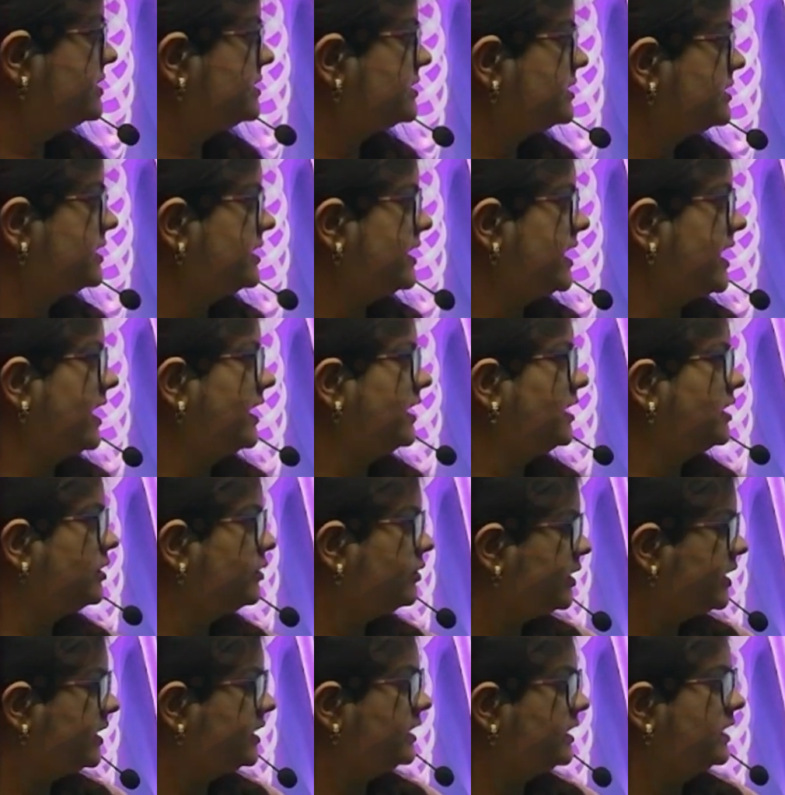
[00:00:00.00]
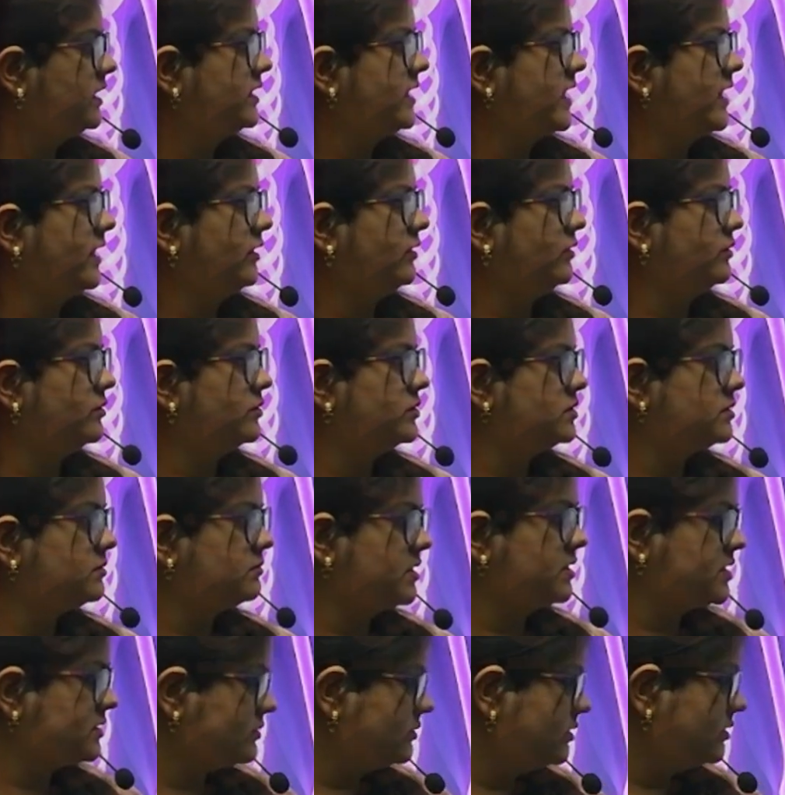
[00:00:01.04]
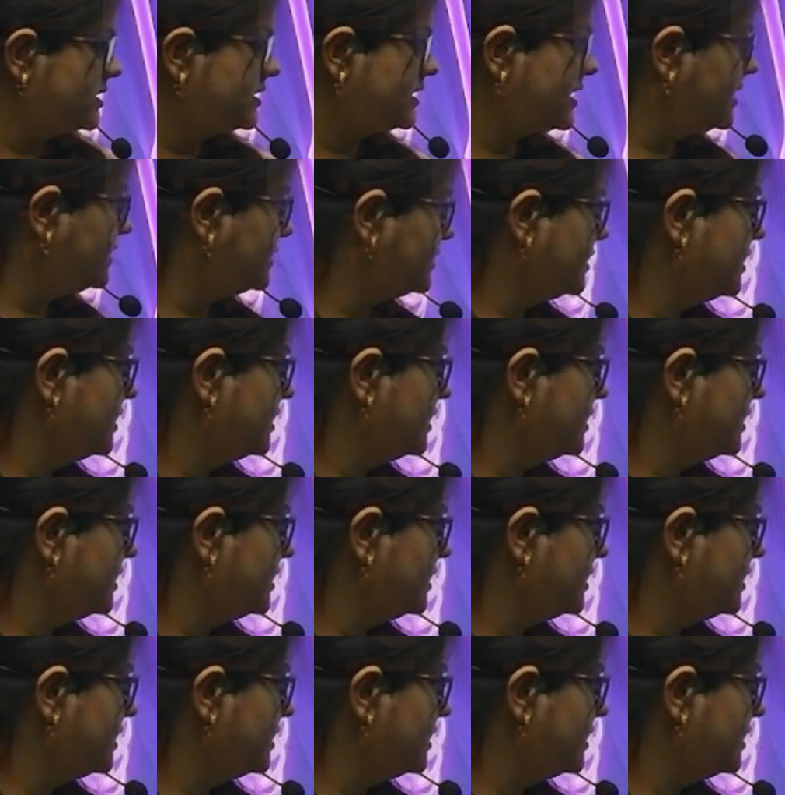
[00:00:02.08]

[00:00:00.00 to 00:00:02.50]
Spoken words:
can accurately diagnose musculoskeletal